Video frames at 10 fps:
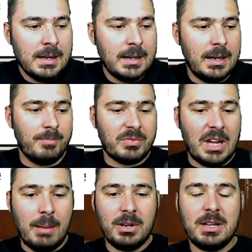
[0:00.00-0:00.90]
I'm
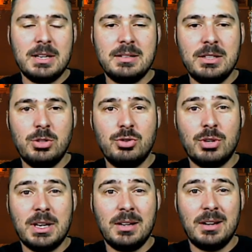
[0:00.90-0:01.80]
going to continue
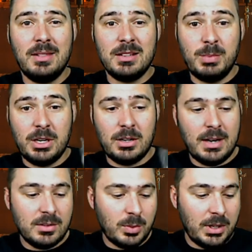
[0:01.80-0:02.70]
drinking on this beer
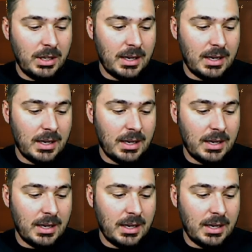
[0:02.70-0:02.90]
as we